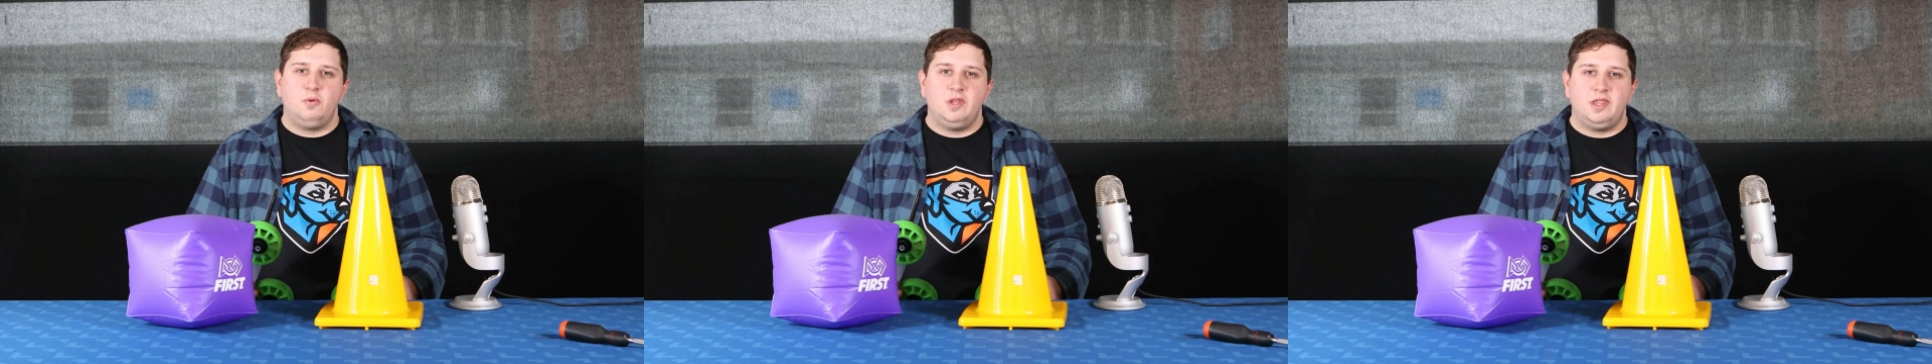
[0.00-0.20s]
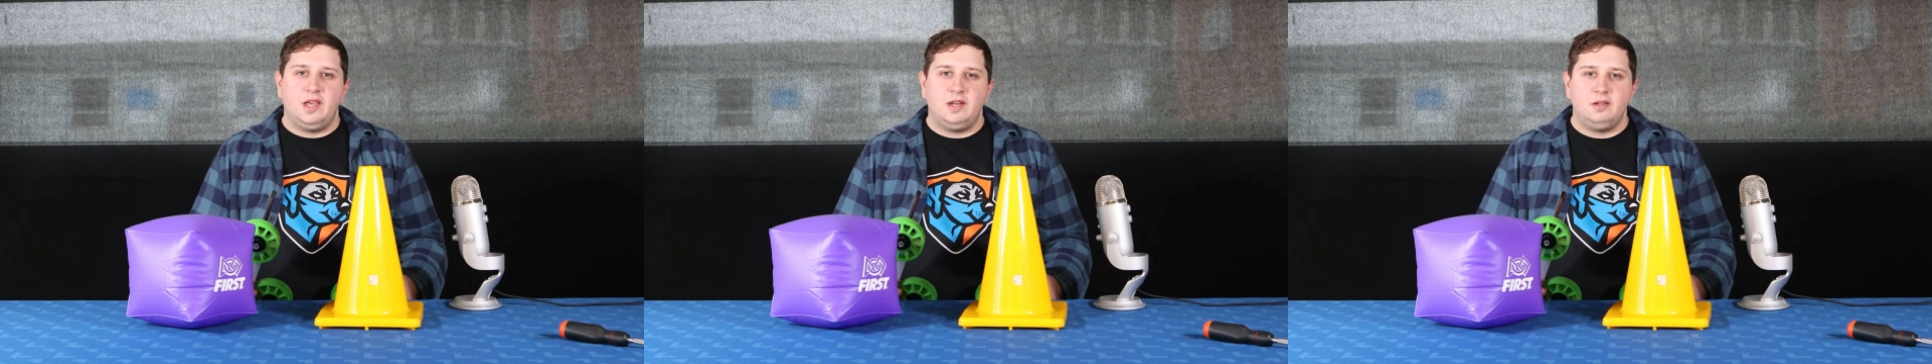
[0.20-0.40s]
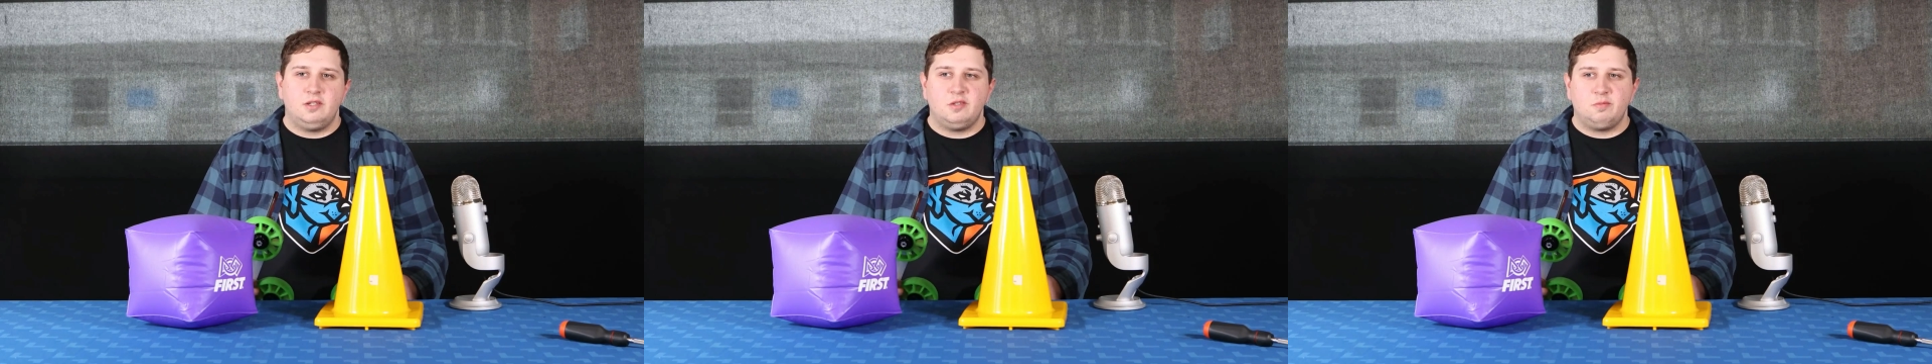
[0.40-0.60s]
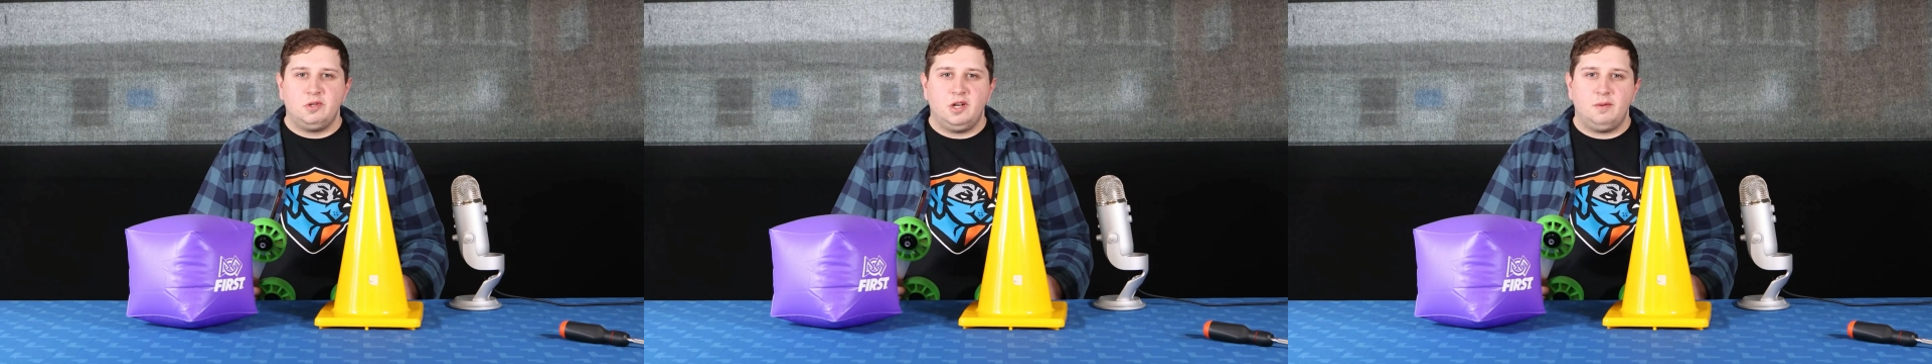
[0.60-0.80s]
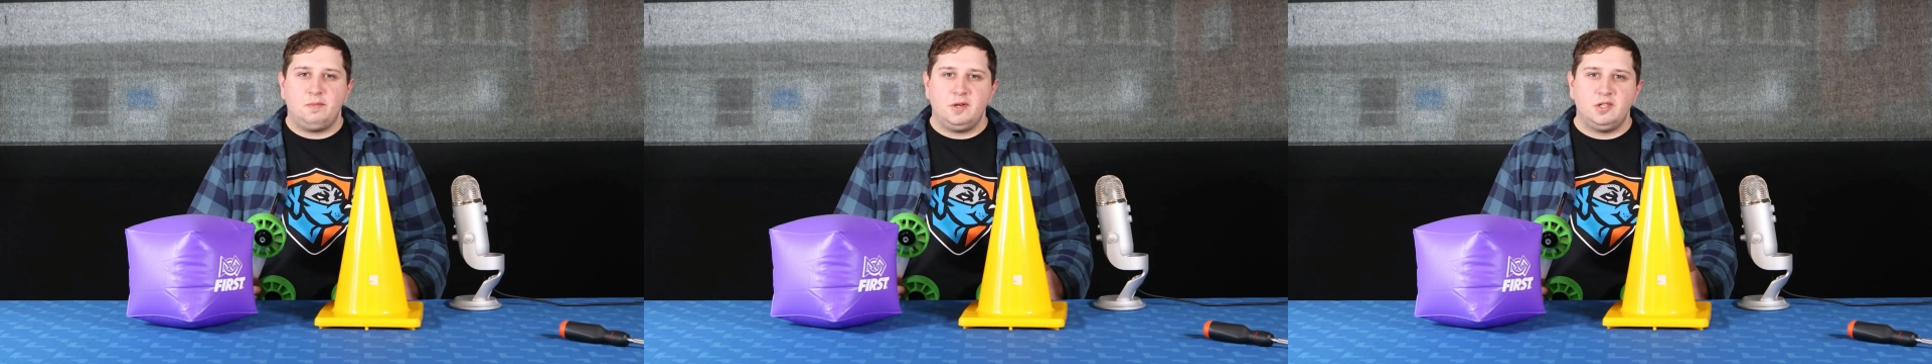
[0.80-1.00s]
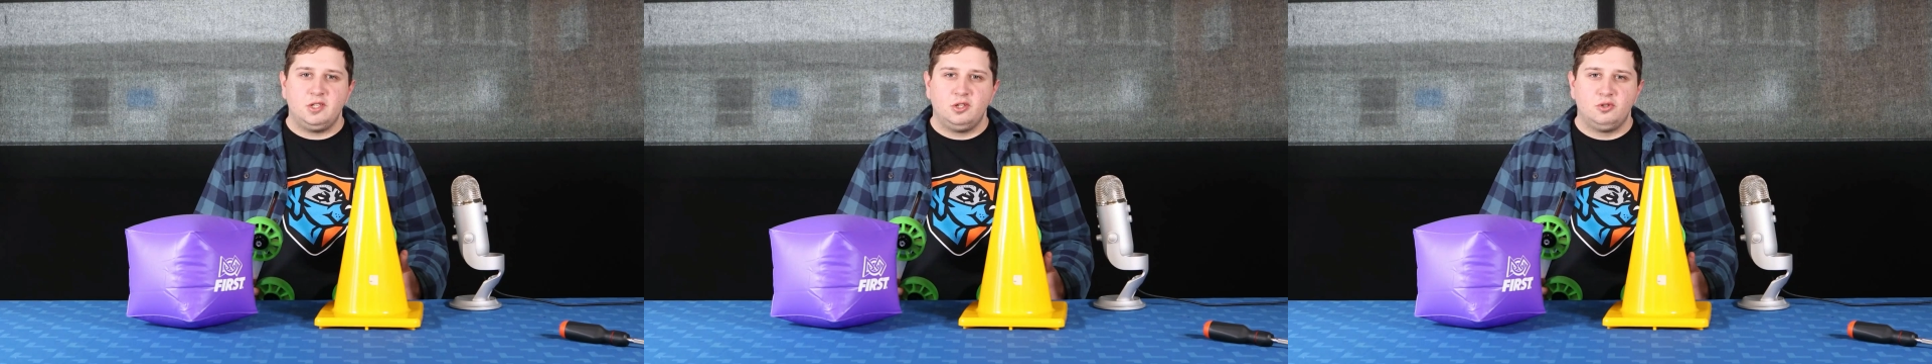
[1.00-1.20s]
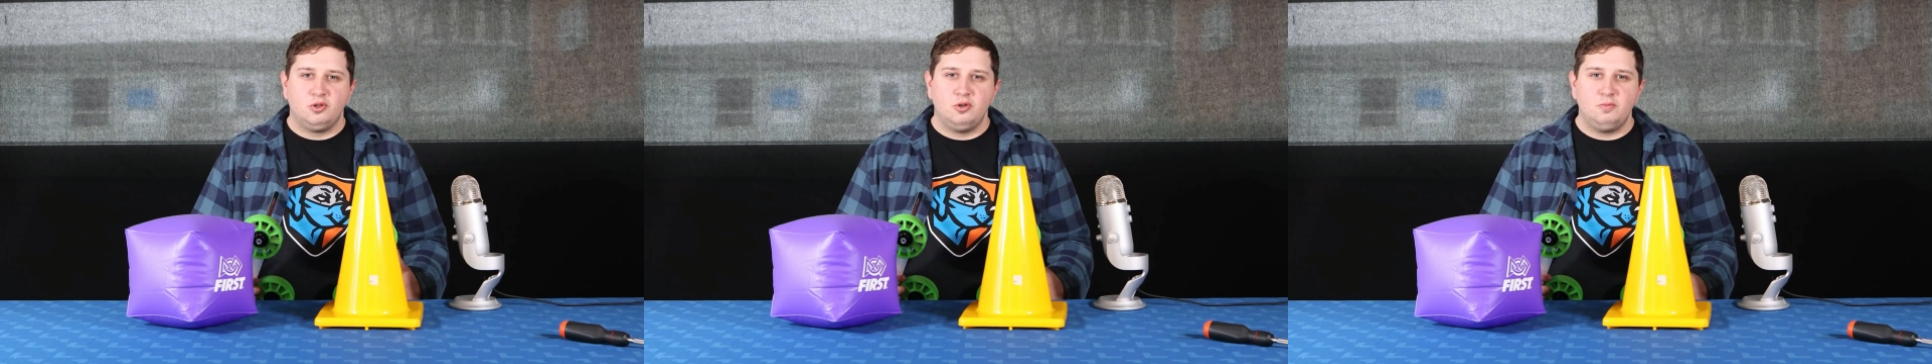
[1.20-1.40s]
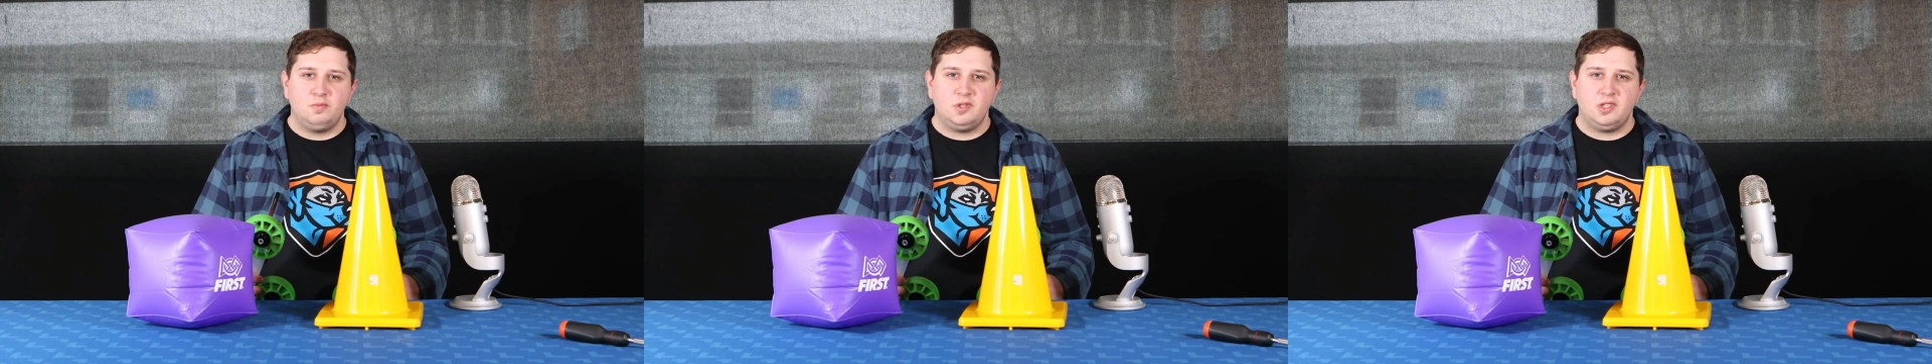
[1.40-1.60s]
We then split up into
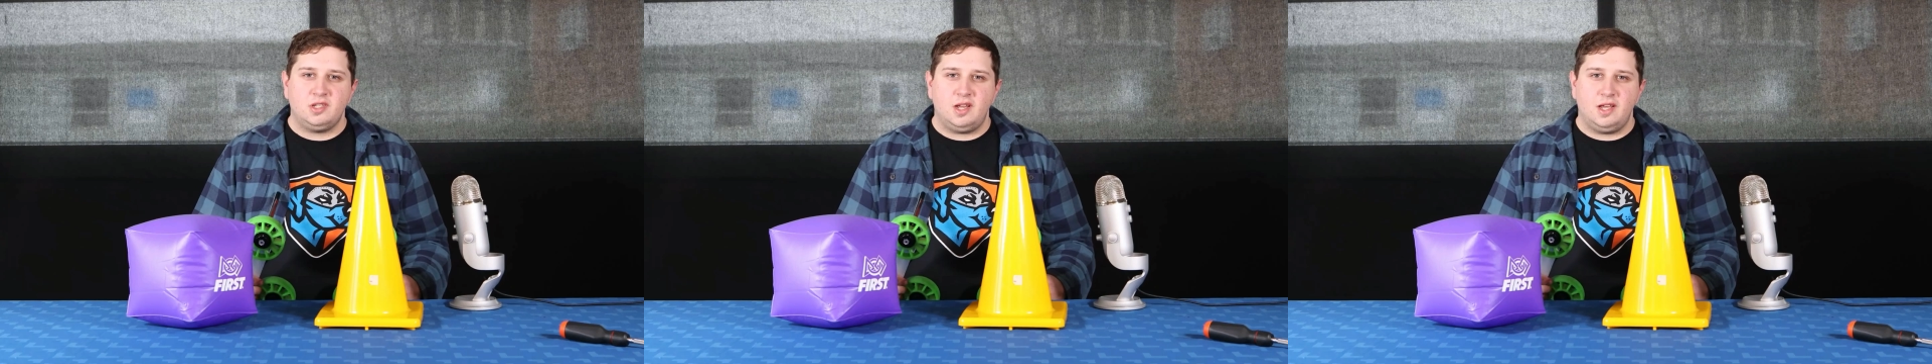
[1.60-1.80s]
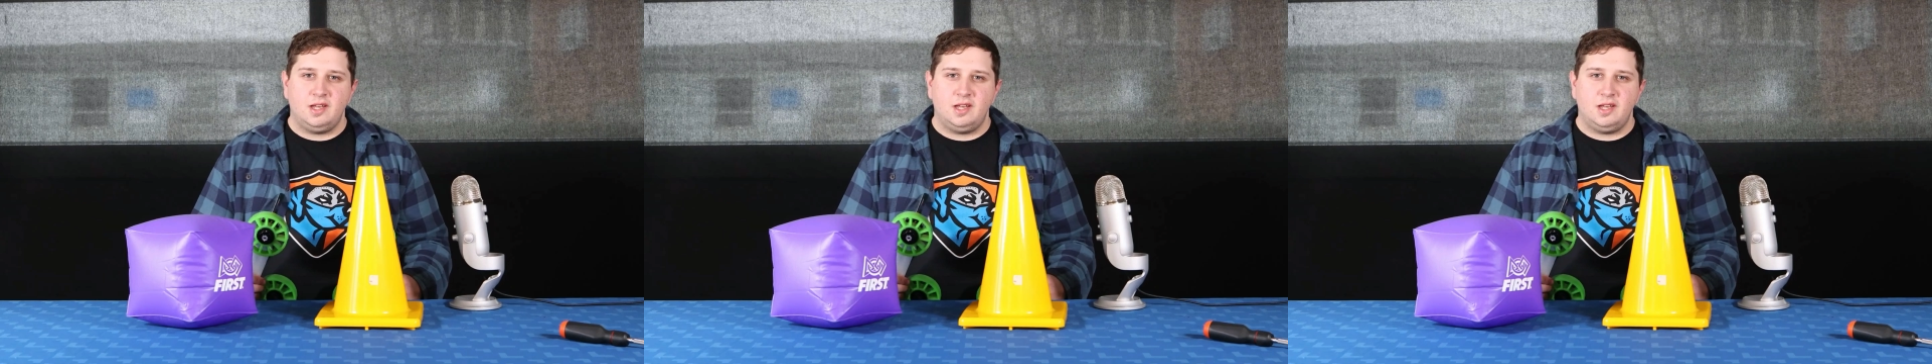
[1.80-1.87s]
groups